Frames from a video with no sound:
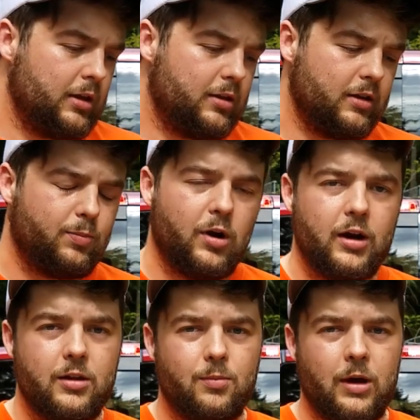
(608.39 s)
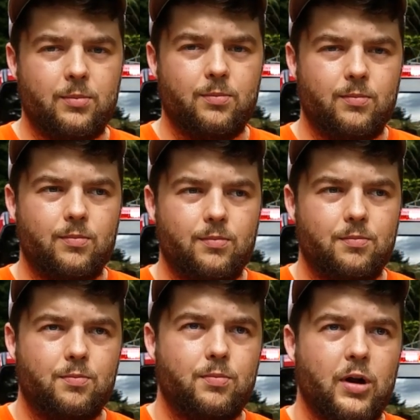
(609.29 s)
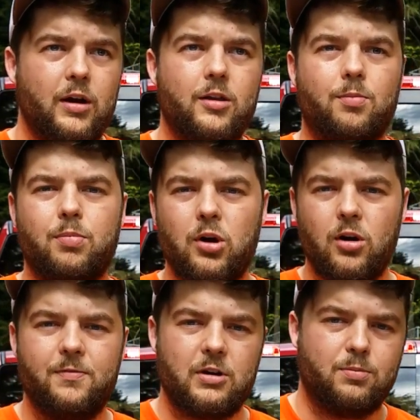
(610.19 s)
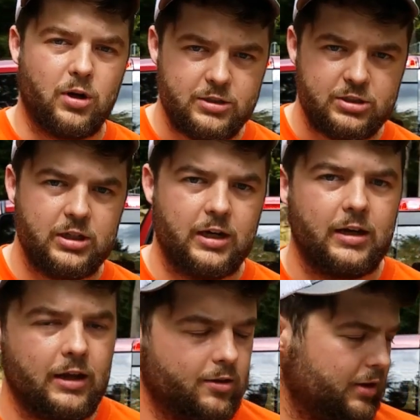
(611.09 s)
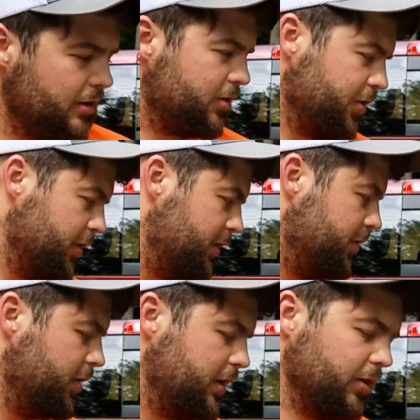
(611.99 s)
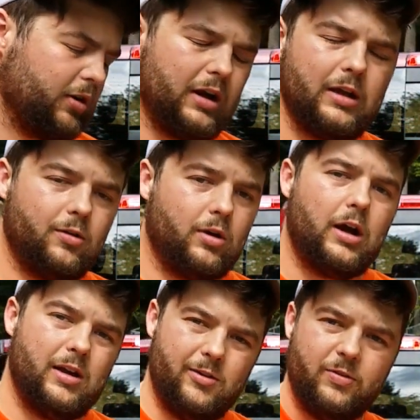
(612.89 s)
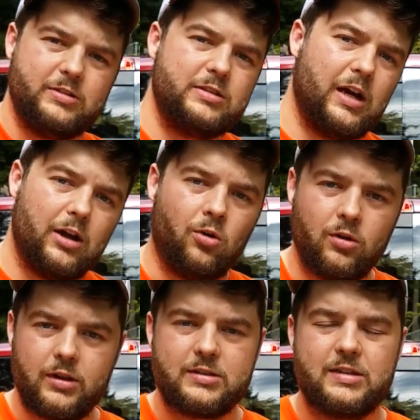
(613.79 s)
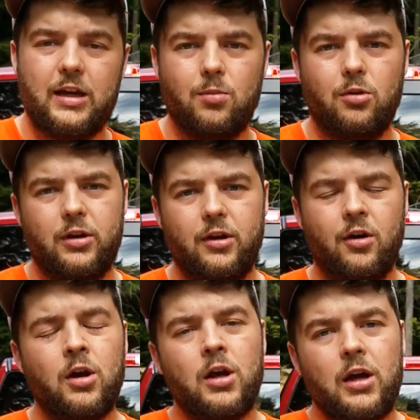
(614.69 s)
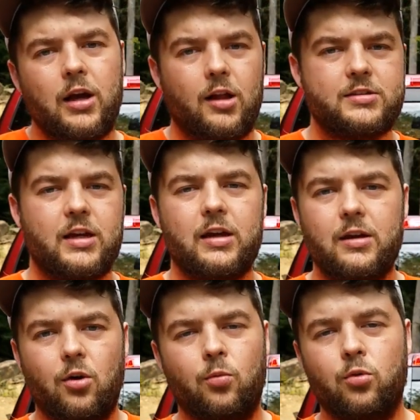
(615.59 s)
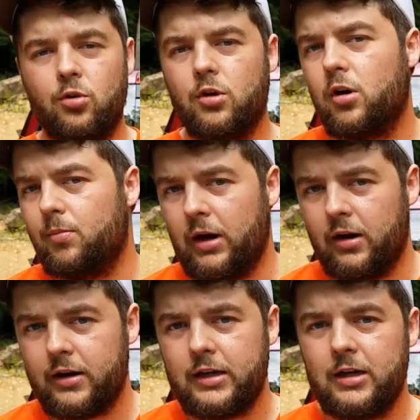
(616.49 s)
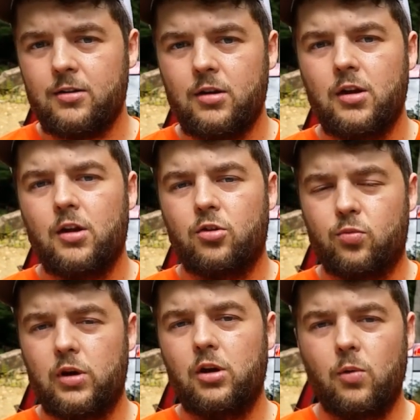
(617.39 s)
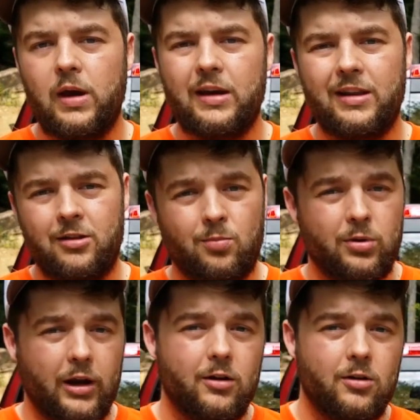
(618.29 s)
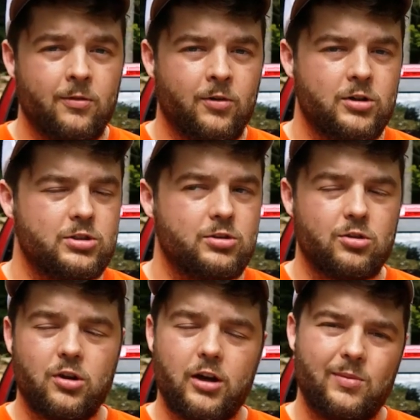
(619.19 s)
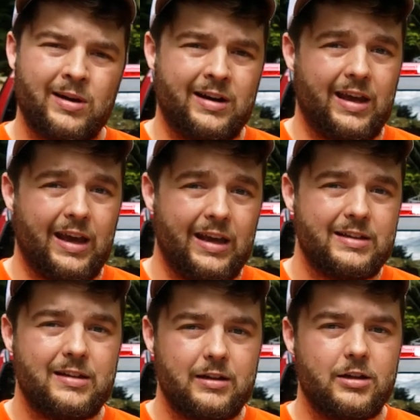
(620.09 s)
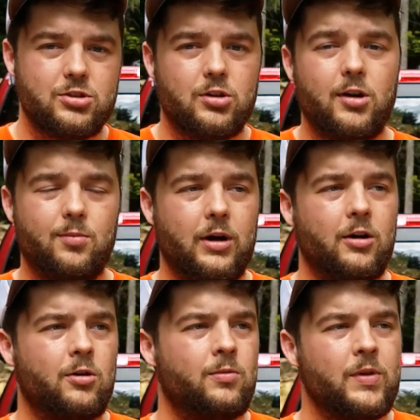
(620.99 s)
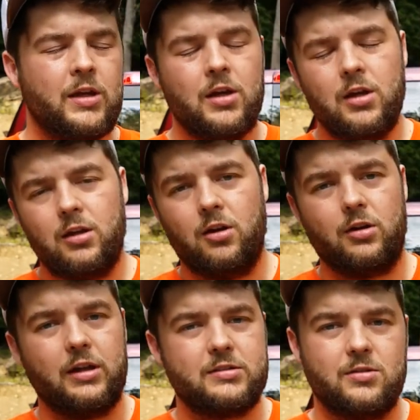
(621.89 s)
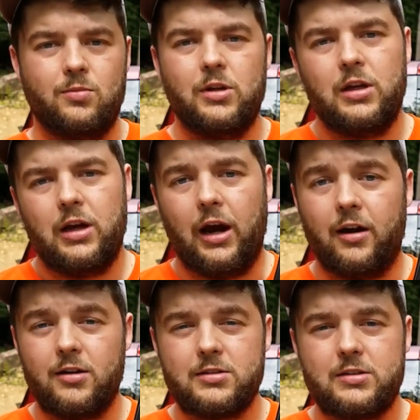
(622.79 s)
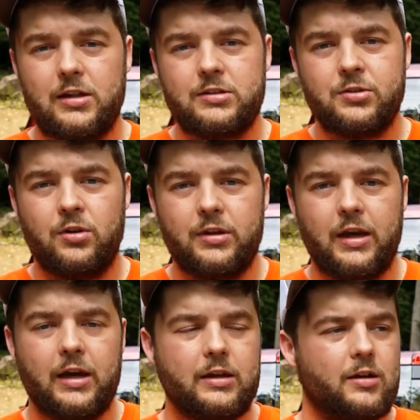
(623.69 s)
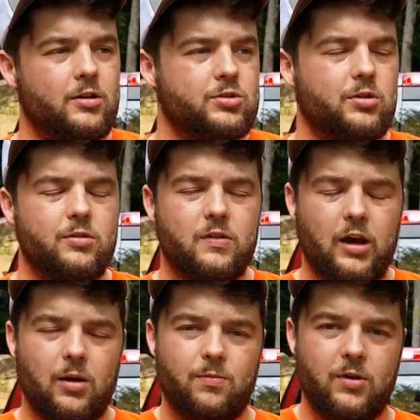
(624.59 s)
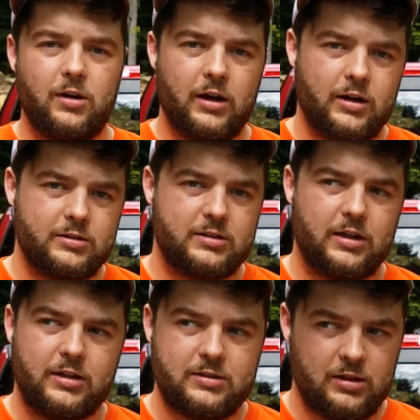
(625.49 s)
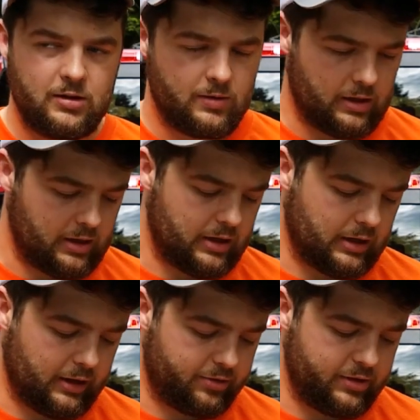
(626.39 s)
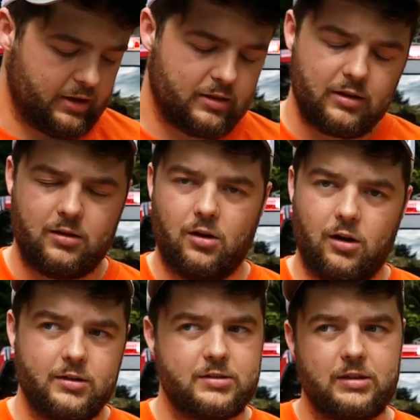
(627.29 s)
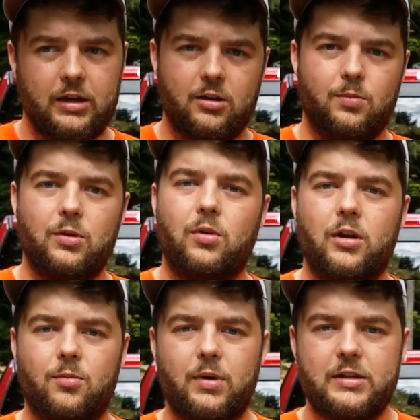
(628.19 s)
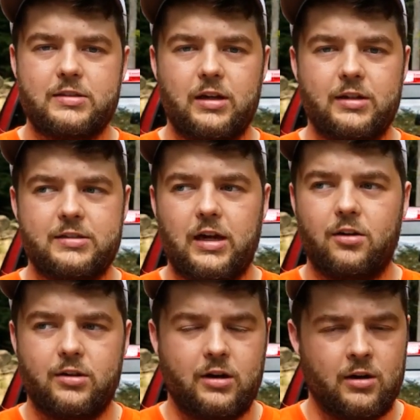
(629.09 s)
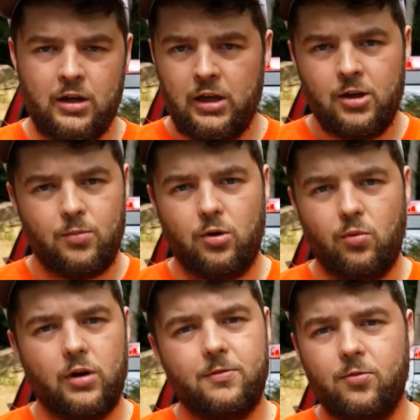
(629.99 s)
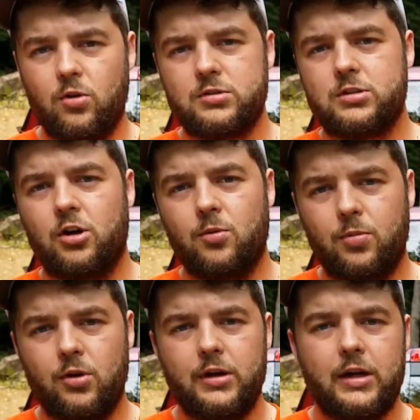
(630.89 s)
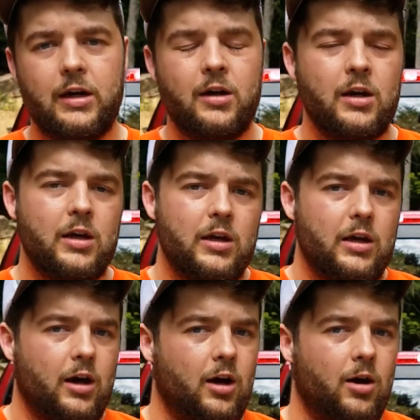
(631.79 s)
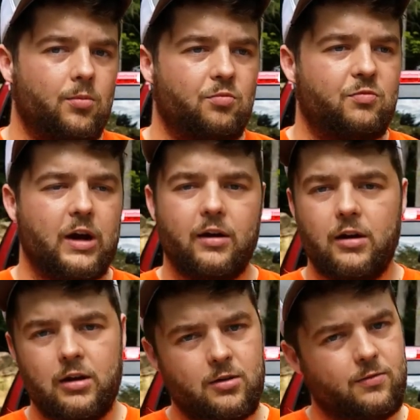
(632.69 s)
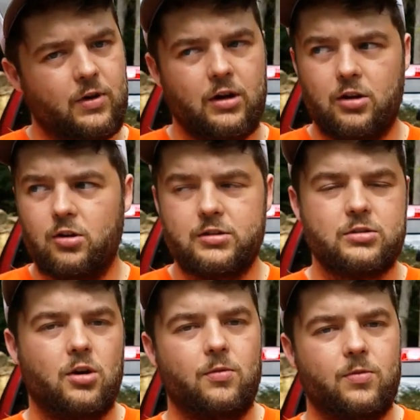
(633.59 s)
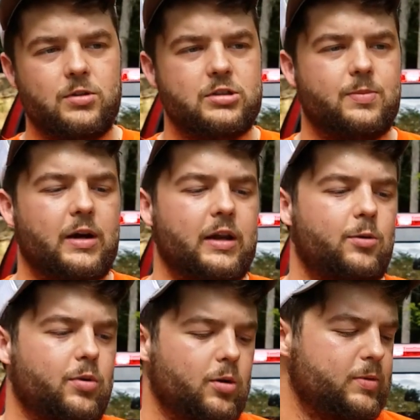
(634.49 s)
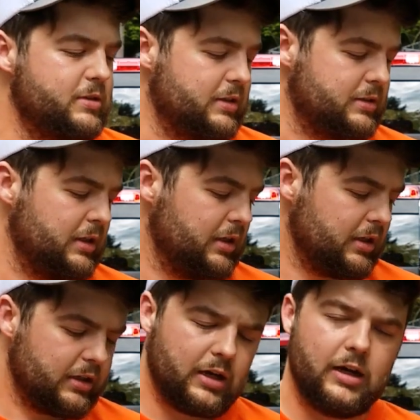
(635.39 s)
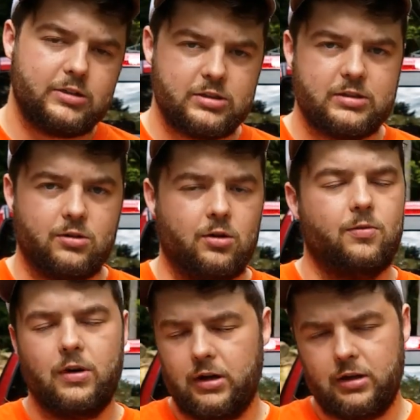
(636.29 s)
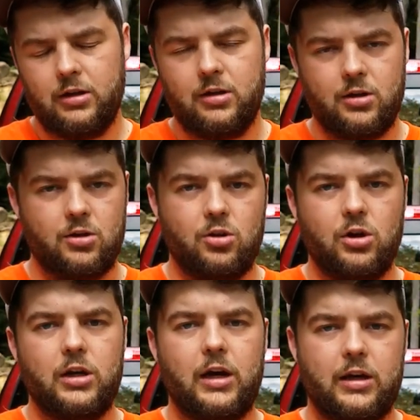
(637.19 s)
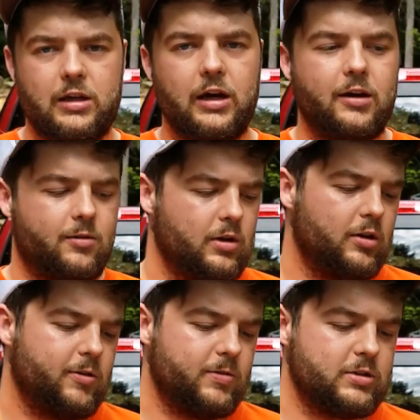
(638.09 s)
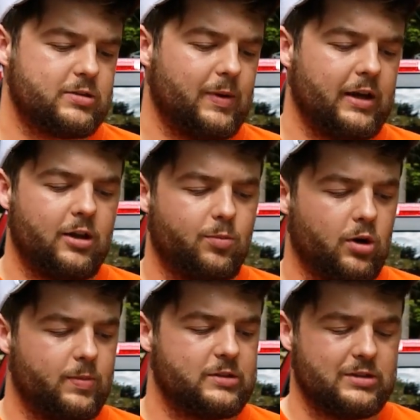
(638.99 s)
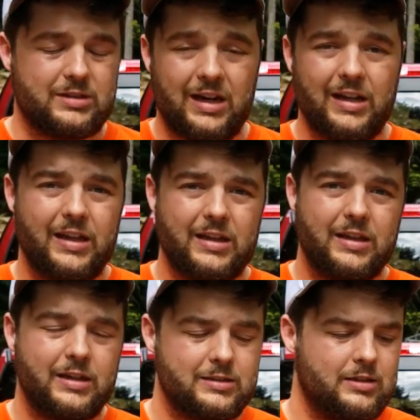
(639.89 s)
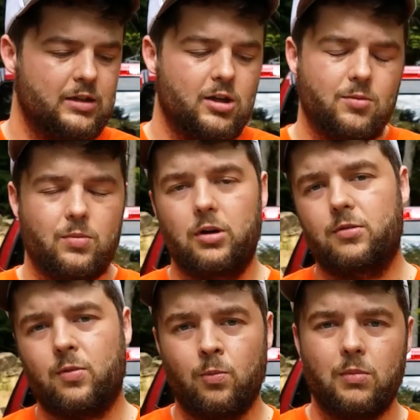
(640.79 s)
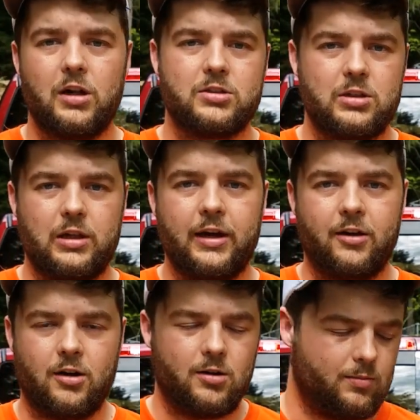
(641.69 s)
I think probably the perfect brush gun, other than a 30-30, or if it's not on this table here, I'd say a Ruger American 308 in the Predator version. You're talking about an 18-inch long barrel. You know, get some iron sights on that, get a drilled and tapped front iron sights, and I think that honestly that could be one of the best guns out there. Put a 1-4 scope on there. Very, very good scope for just about any purposes. Kind of just, or a very good gun for just about any purposes. Kind of like this, but it's much lighter.